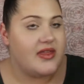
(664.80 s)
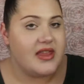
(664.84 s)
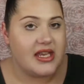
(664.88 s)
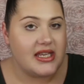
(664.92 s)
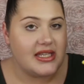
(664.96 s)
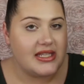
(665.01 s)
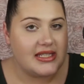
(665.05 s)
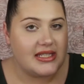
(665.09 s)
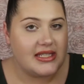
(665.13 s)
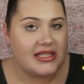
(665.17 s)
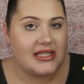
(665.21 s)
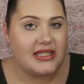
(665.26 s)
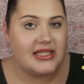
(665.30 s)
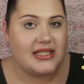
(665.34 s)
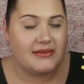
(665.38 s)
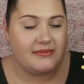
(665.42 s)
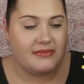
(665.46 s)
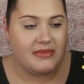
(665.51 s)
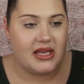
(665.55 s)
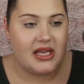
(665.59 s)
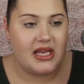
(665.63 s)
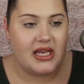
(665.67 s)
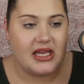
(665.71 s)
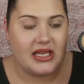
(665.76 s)
this, to
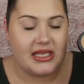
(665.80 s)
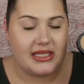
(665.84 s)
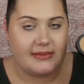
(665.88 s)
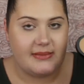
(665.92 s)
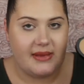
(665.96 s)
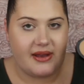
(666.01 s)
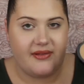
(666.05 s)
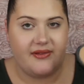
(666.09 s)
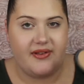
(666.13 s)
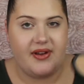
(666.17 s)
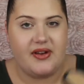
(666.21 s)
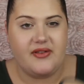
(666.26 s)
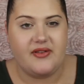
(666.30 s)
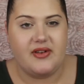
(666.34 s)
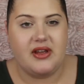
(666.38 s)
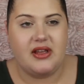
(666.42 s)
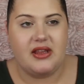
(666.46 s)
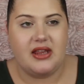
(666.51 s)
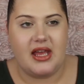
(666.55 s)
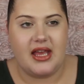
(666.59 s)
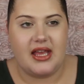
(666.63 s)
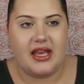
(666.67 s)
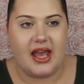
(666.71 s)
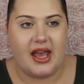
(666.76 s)
me, is my
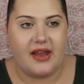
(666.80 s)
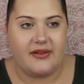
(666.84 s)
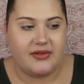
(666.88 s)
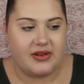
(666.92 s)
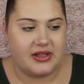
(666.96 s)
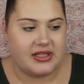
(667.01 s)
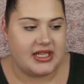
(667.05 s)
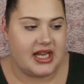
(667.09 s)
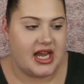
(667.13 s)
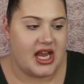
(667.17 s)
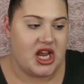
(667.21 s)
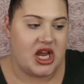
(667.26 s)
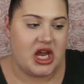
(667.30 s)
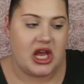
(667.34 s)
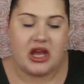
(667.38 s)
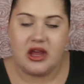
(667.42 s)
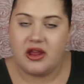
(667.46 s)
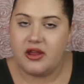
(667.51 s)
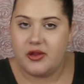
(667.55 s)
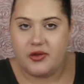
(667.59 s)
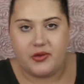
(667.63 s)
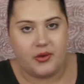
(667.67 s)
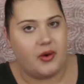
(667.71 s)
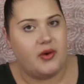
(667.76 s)
favorite, like, everyday,
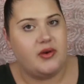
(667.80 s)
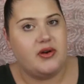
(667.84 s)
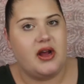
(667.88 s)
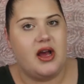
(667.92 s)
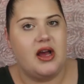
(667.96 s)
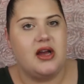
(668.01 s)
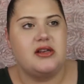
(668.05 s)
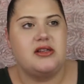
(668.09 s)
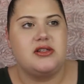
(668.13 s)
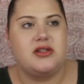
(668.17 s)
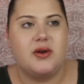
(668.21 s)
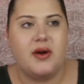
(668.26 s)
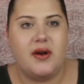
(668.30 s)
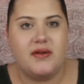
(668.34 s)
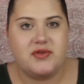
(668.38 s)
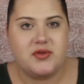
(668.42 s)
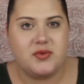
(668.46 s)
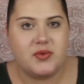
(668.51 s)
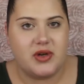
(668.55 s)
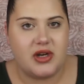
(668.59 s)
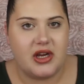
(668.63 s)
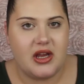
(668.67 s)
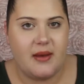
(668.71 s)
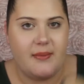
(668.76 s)
throw it on. Don't have
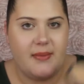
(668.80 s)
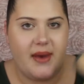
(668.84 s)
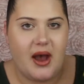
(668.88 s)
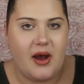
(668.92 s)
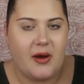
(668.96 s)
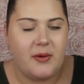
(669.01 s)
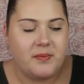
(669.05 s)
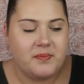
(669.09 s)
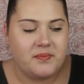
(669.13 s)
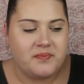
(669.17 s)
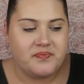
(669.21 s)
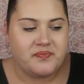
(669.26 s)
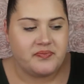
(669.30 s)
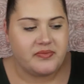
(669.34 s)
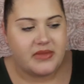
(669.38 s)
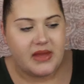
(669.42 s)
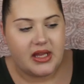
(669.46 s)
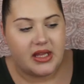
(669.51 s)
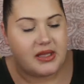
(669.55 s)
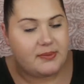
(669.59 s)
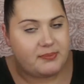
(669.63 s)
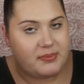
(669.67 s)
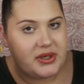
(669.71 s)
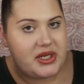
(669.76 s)
to worry about
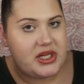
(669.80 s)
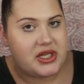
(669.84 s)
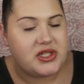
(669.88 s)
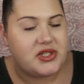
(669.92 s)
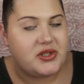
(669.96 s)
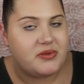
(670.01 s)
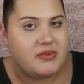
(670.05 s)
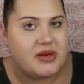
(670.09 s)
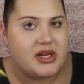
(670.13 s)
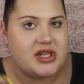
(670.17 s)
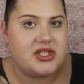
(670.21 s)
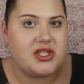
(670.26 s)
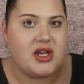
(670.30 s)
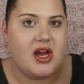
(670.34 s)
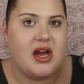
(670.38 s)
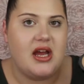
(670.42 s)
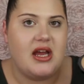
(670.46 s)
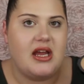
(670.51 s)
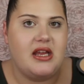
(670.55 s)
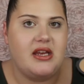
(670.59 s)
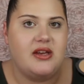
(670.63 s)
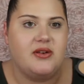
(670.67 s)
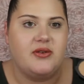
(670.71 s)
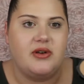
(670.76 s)
putting too much
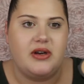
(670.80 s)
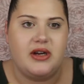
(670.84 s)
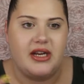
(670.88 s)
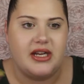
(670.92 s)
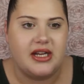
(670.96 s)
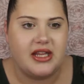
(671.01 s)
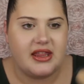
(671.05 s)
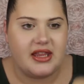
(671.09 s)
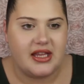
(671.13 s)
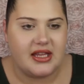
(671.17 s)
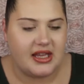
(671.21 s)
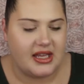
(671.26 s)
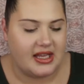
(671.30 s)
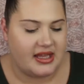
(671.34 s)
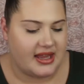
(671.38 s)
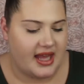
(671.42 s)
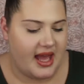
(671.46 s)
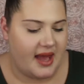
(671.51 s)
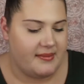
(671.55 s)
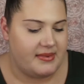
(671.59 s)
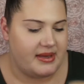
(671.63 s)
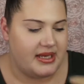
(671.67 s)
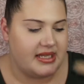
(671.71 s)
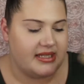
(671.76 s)
on or anything like
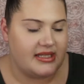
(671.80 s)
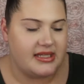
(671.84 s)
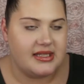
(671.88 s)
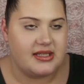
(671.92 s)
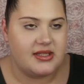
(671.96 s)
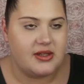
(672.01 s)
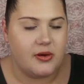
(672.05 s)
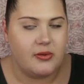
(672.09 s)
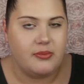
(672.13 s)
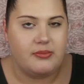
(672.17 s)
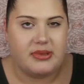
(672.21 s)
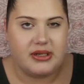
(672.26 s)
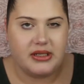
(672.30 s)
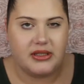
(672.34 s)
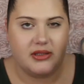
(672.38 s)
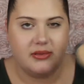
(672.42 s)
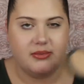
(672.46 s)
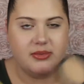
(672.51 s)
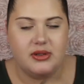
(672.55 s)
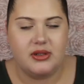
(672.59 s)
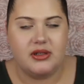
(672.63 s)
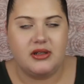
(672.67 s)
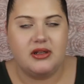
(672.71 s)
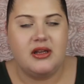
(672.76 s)
that because it's so
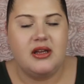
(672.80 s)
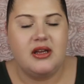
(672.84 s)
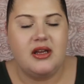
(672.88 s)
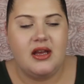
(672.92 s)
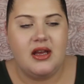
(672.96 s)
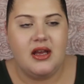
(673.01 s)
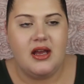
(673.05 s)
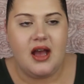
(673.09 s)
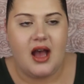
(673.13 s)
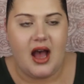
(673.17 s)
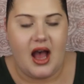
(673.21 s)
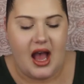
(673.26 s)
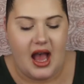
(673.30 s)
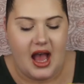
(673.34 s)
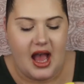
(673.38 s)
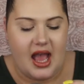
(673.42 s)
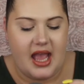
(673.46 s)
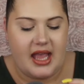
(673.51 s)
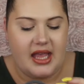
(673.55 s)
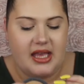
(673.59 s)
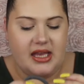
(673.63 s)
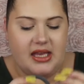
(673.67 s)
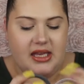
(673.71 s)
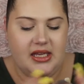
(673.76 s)
buildable.
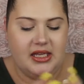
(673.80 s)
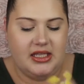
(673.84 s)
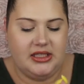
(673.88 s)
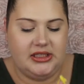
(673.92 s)
I